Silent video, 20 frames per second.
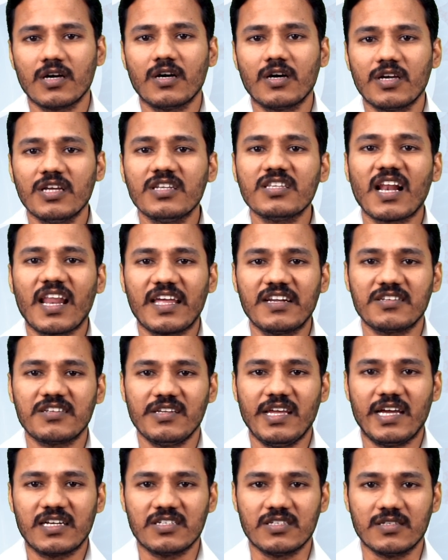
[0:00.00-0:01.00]
in the light
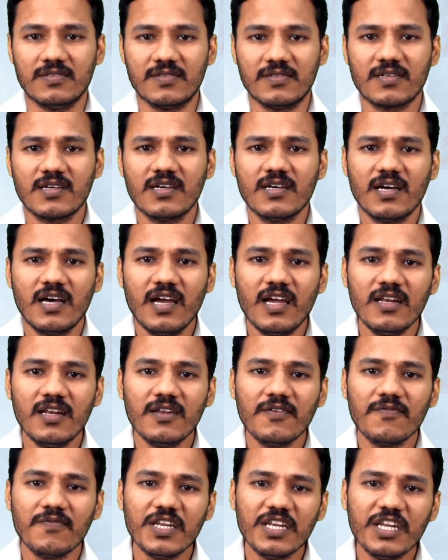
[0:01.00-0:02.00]
reactions, and
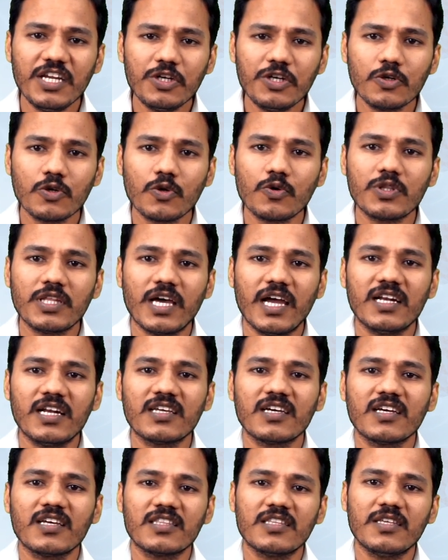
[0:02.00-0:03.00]
we need to know
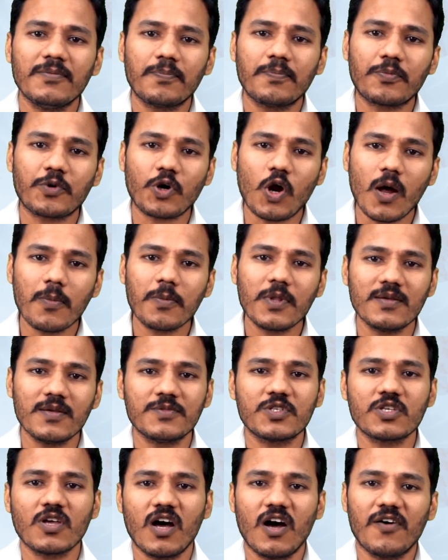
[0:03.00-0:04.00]
that the
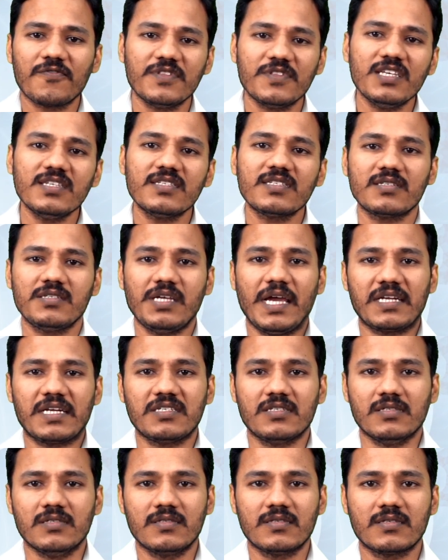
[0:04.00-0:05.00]
problems of these
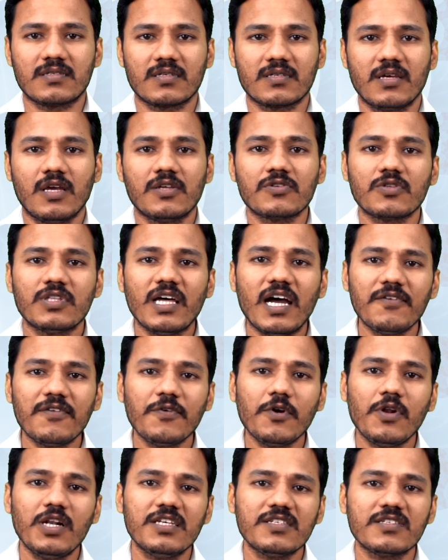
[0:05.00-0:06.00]
reactions. So, that we
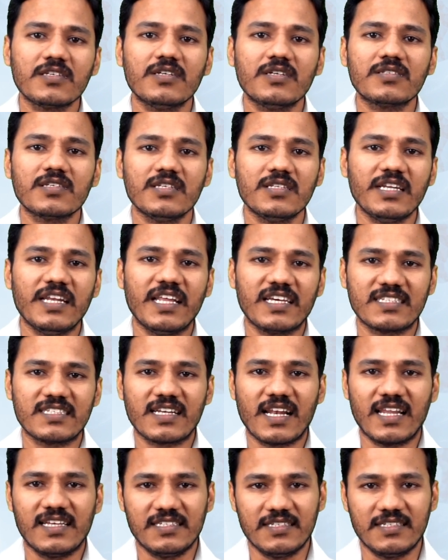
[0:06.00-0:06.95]
will discuss in the next